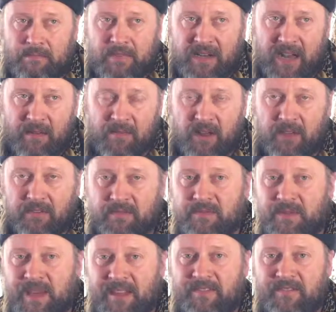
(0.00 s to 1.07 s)
But I'm not
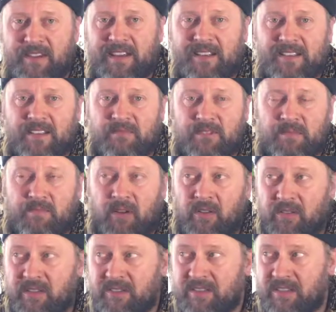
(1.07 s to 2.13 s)
that fast in
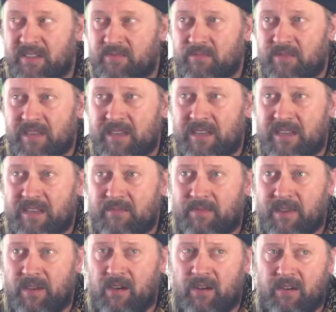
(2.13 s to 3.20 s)
responding, since we
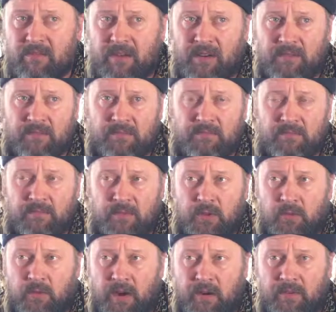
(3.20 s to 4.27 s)
are about
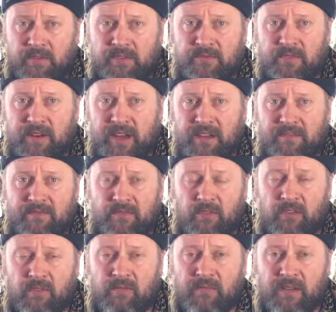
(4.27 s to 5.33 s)
2 hours drive
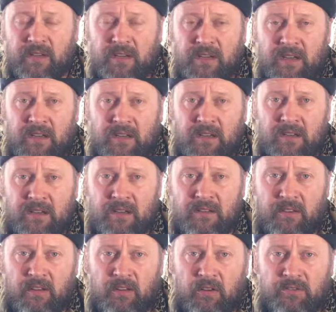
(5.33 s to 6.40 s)
from
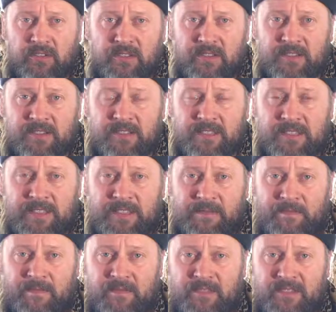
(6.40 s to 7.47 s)
the closest
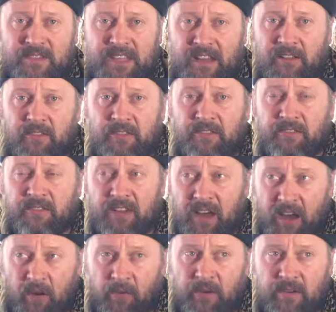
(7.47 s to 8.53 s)
cellular
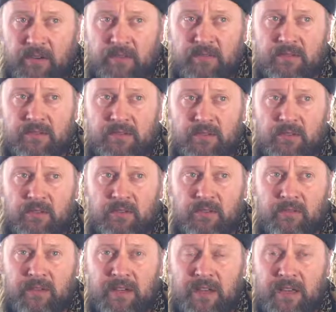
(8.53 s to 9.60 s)
tower,
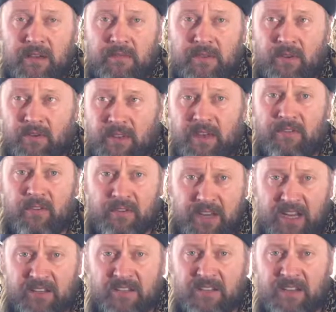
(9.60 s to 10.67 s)
so we don't have
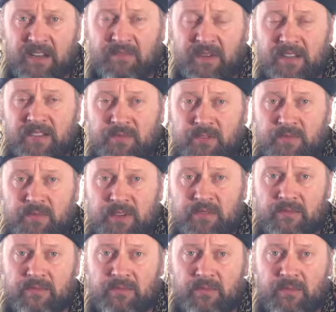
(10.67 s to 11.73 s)
connection that much because we are
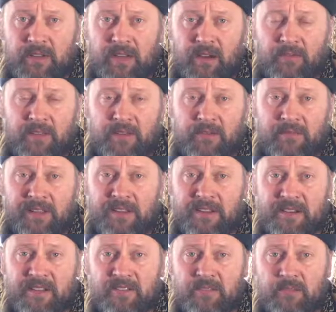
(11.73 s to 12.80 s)
truly out in the
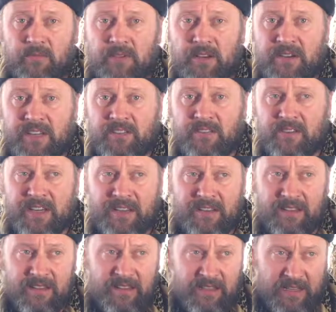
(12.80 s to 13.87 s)
wilderness, so we are
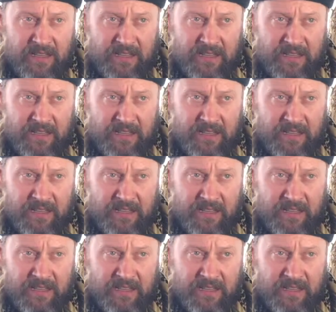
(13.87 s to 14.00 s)
disconnected